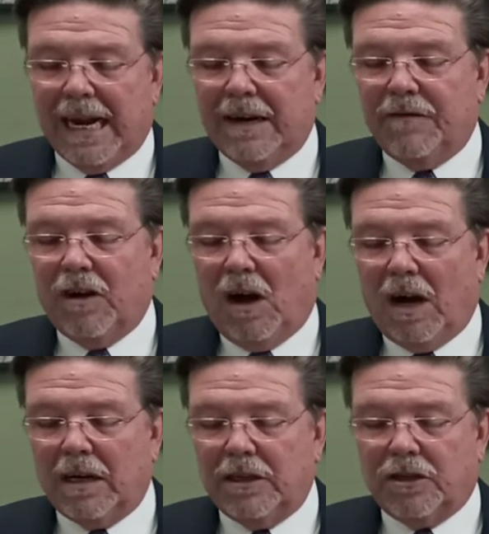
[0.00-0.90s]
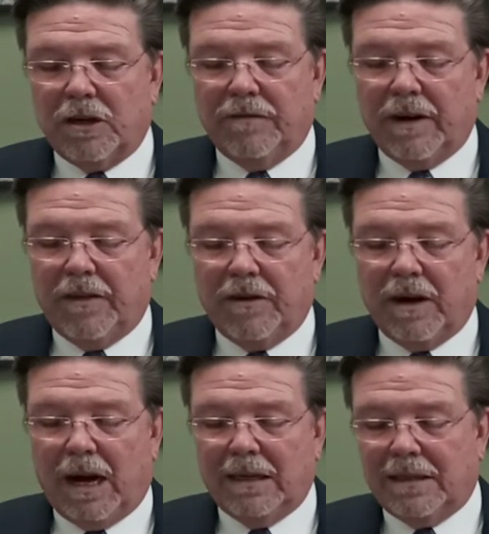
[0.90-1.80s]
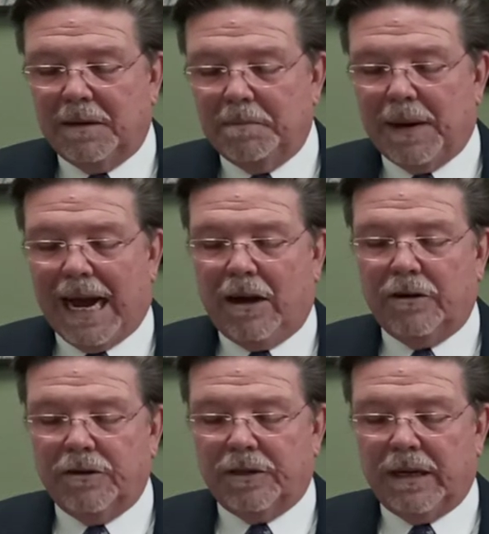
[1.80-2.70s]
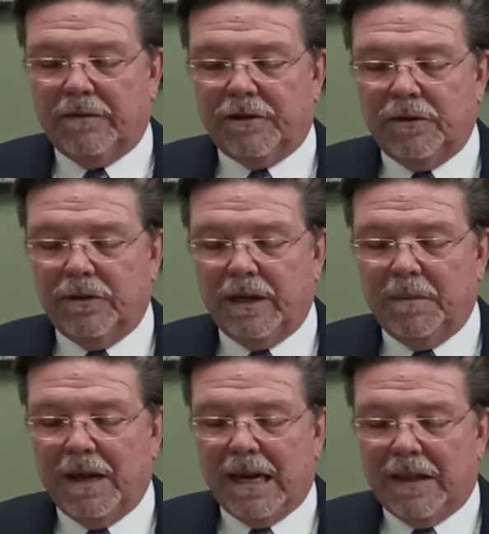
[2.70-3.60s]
and have gone and served other gods and bowed yourself to them,